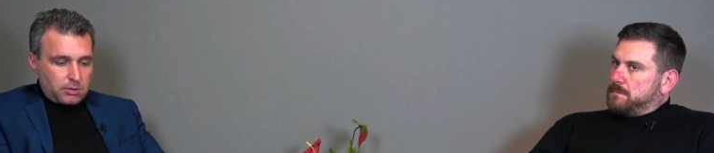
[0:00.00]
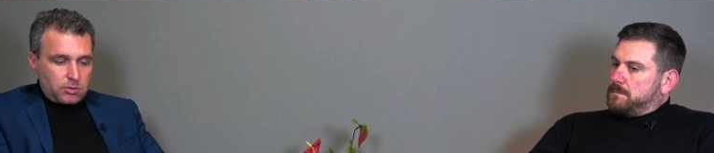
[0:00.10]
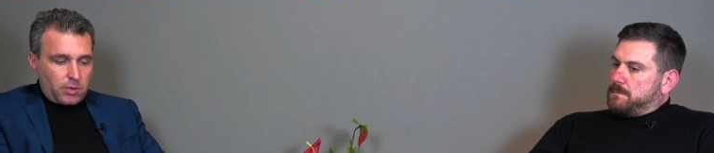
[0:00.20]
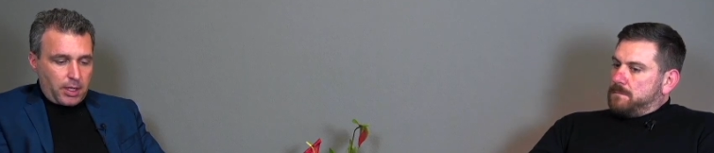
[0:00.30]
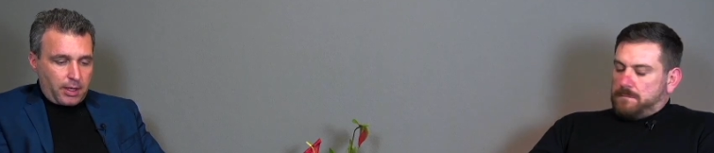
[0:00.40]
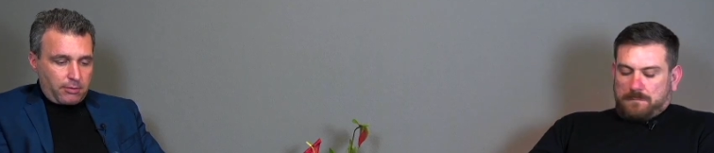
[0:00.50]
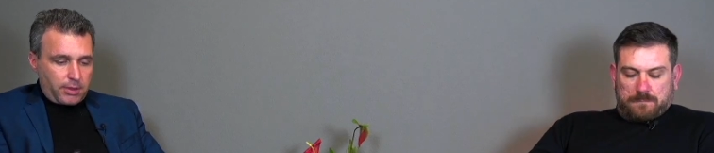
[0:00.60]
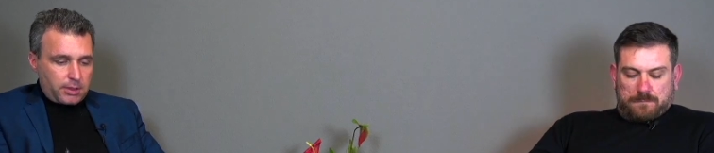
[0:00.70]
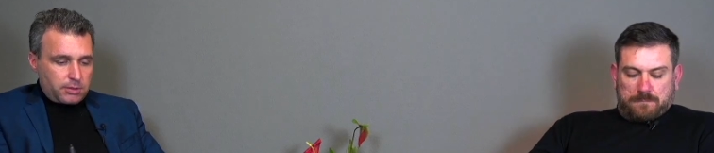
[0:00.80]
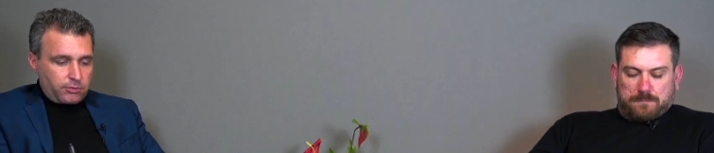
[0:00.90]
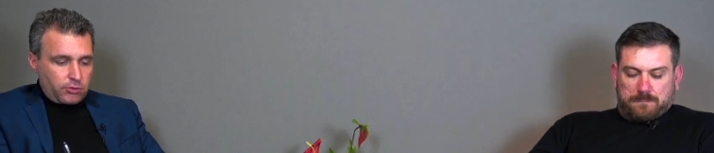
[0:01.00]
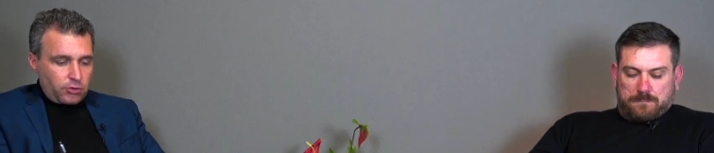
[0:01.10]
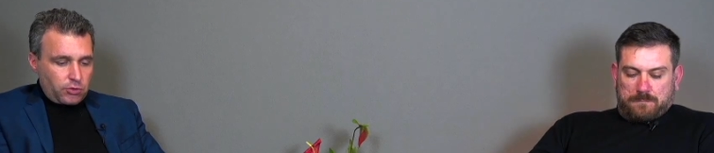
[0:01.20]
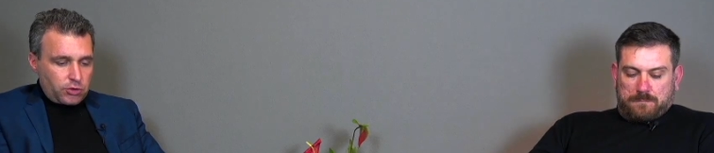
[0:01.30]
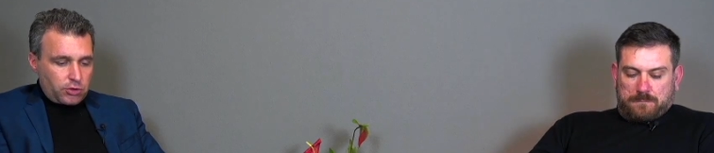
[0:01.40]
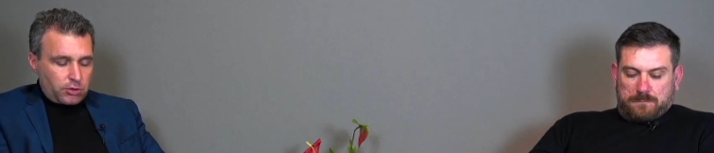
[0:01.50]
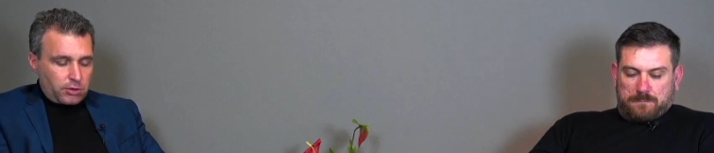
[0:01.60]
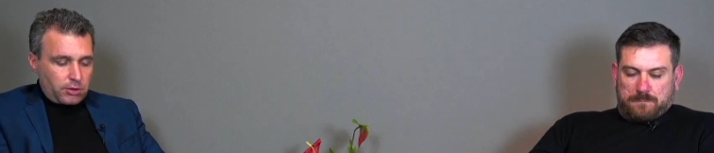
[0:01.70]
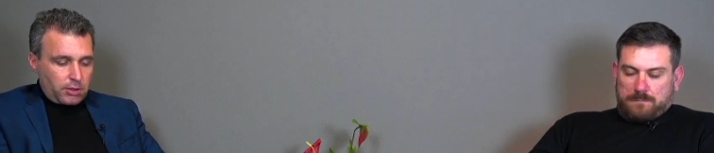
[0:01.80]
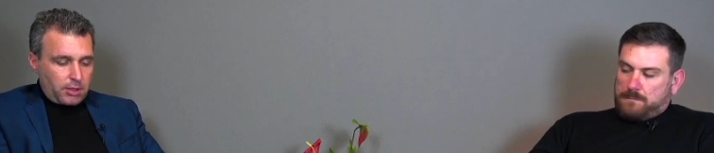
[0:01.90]
Speaker 1: do I have as a future
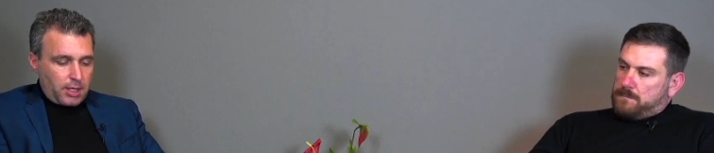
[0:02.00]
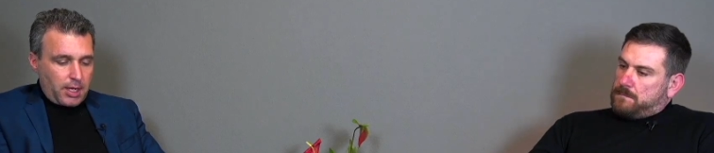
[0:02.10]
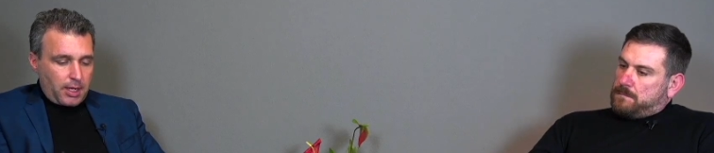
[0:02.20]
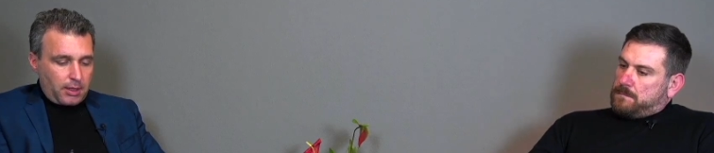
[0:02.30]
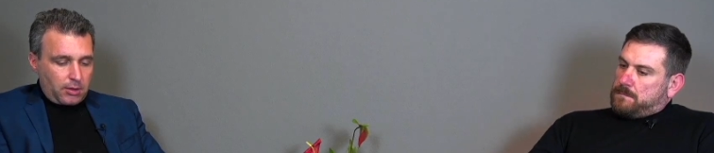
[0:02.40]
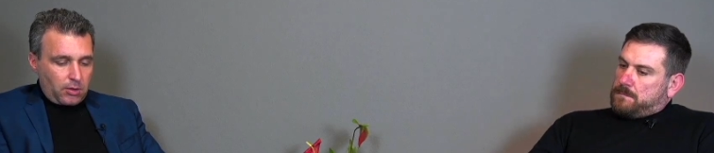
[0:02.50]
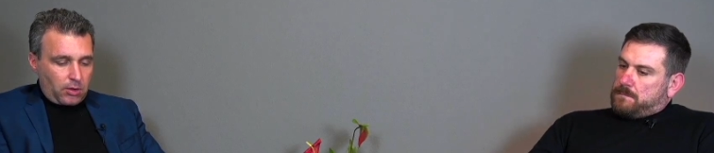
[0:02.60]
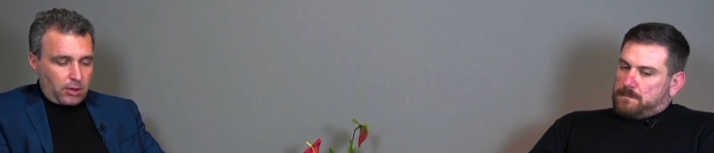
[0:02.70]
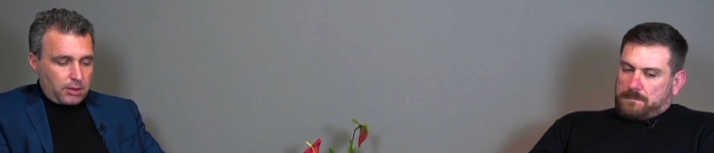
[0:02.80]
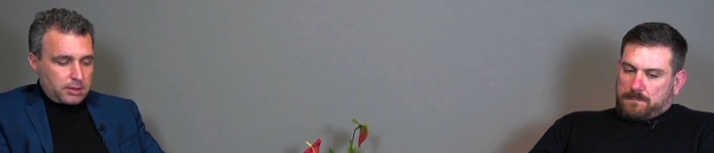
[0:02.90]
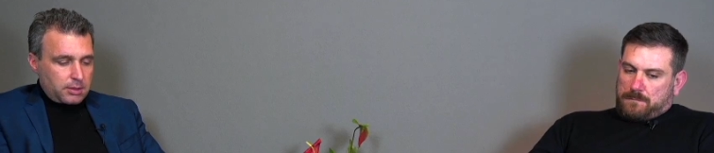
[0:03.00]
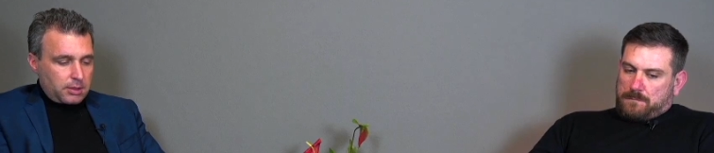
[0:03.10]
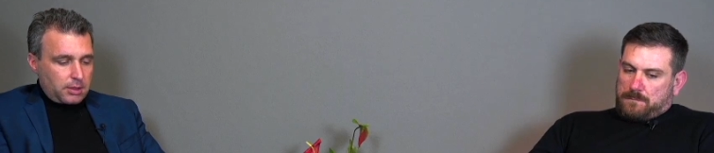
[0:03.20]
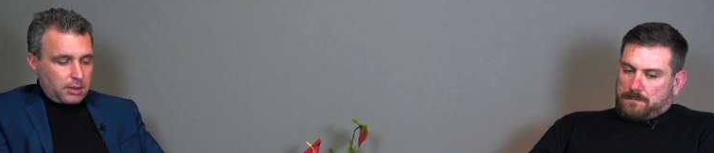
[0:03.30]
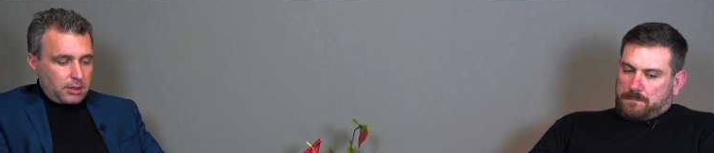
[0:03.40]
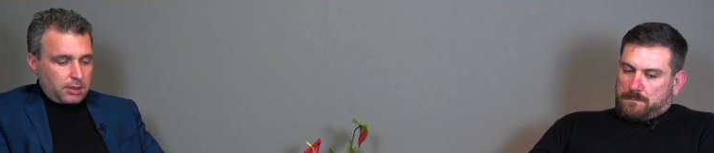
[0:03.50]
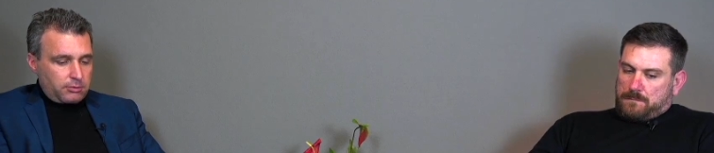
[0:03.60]
landlord if